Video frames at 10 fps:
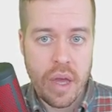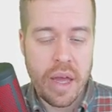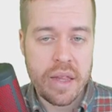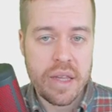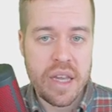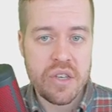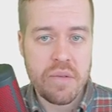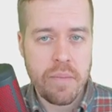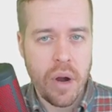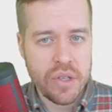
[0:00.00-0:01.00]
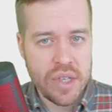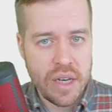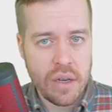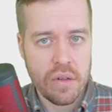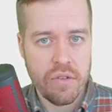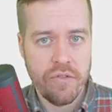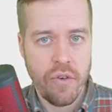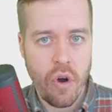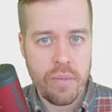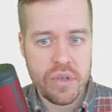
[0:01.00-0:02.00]
and these particular
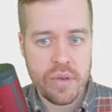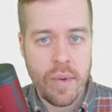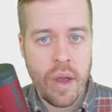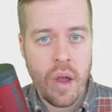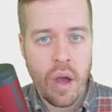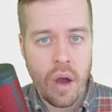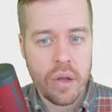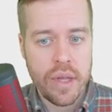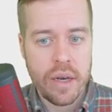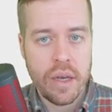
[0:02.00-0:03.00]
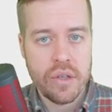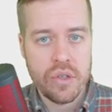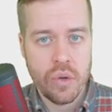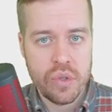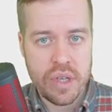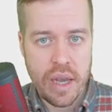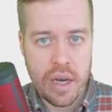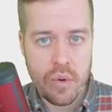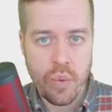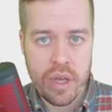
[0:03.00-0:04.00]
forms are then
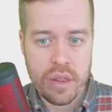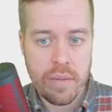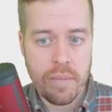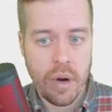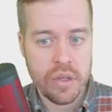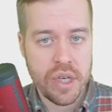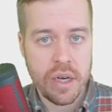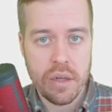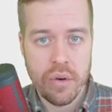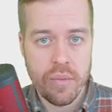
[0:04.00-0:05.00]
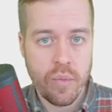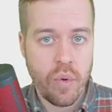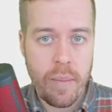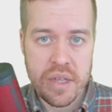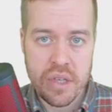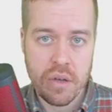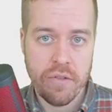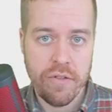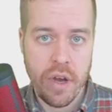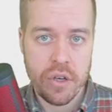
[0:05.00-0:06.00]
associated with particular
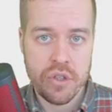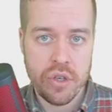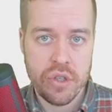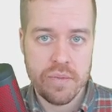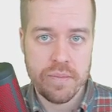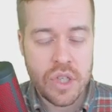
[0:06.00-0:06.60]
grammatical functions.